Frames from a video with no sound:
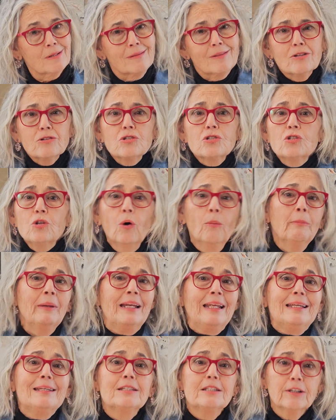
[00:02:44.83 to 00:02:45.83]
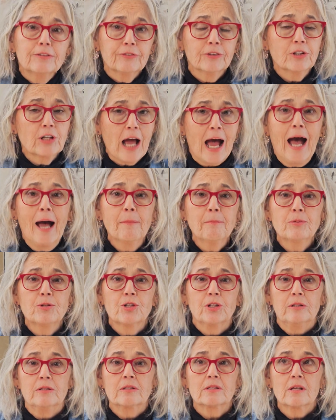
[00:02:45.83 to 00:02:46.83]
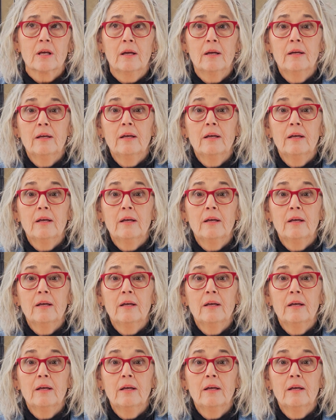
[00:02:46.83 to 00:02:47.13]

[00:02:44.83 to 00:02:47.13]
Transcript: there's so many different options.